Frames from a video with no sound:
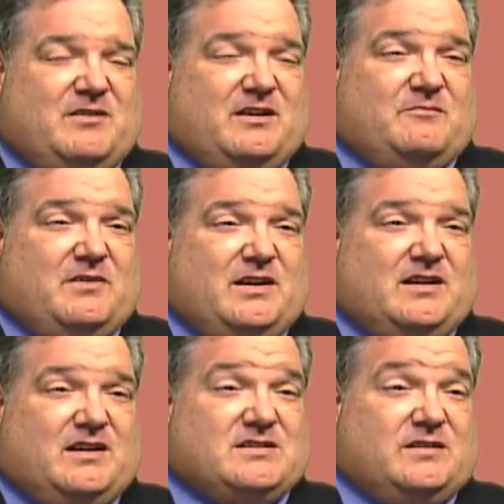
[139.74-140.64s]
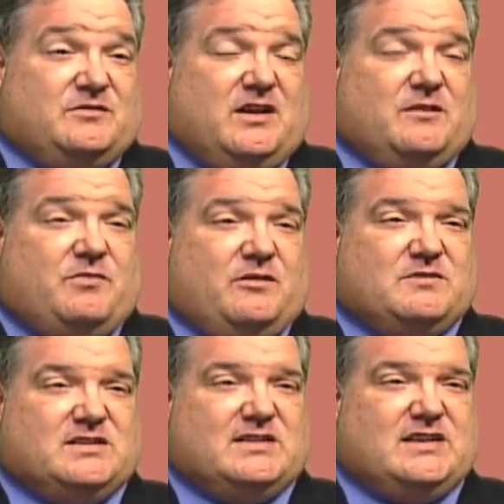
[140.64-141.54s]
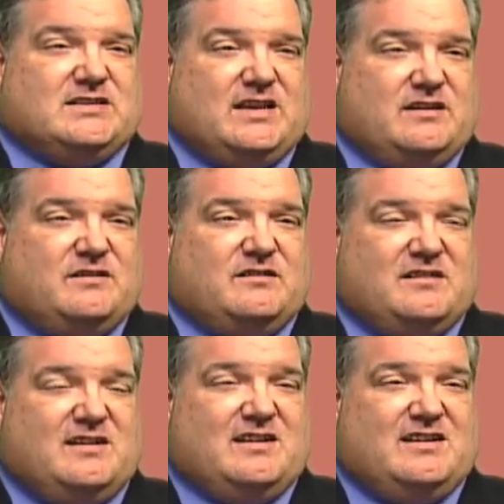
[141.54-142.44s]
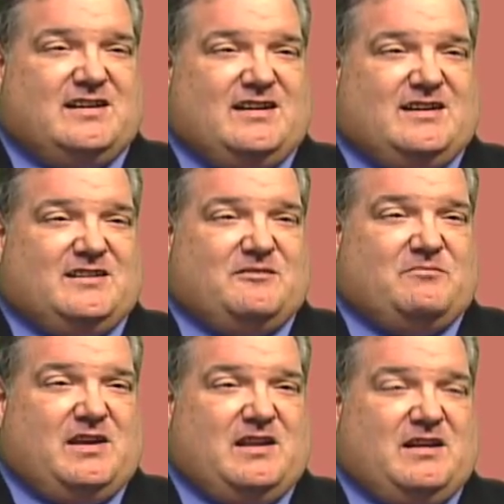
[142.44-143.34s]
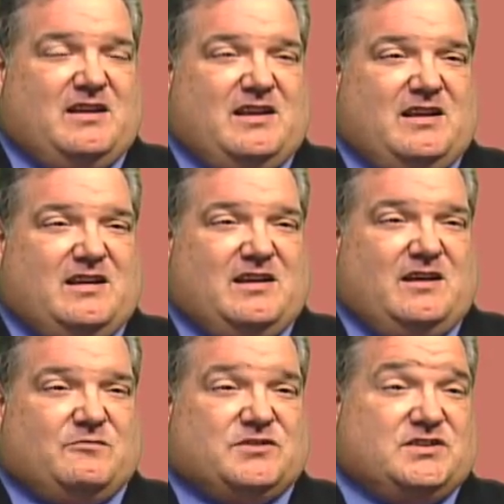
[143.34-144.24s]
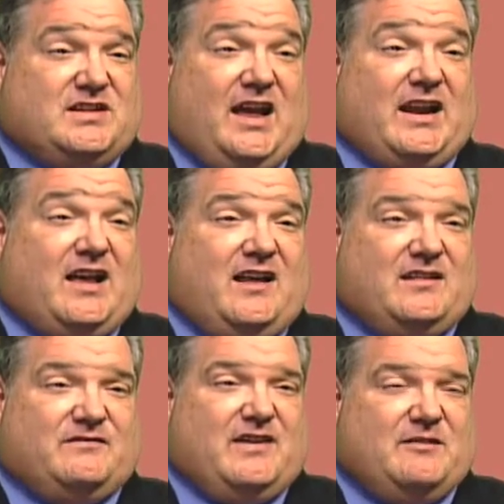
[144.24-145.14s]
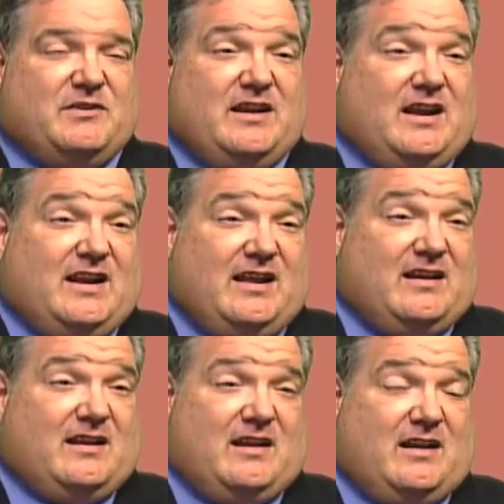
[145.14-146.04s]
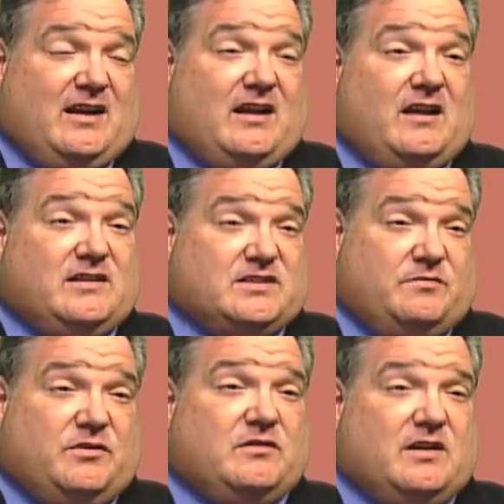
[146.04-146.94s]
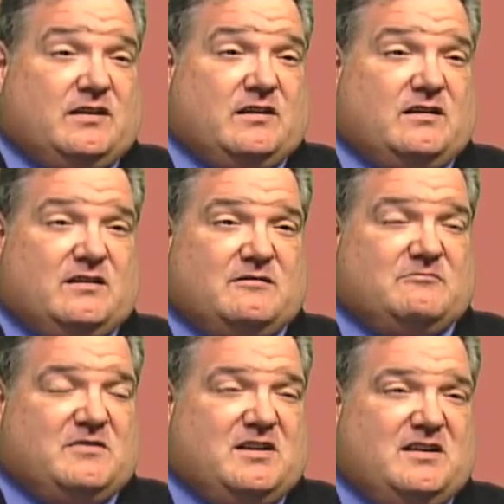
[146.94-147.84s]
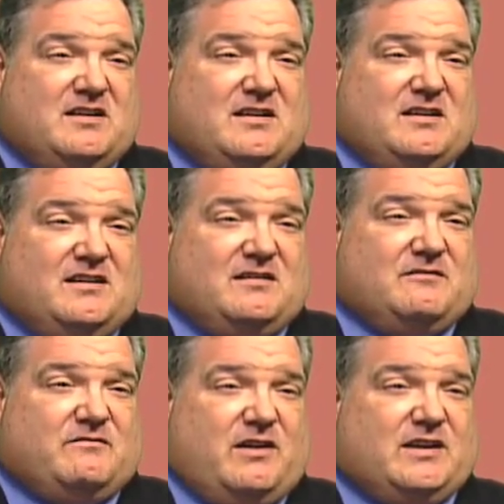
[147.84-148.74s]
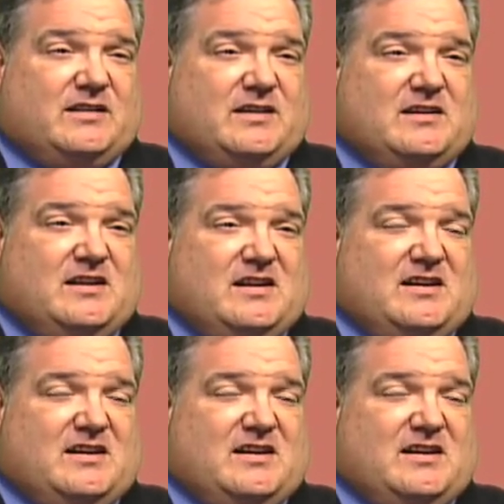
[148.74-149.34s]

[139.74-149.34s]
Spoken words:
My cousin Lou Delapart was a state senator, and was just the icon of the family, an icon in this community, frankly.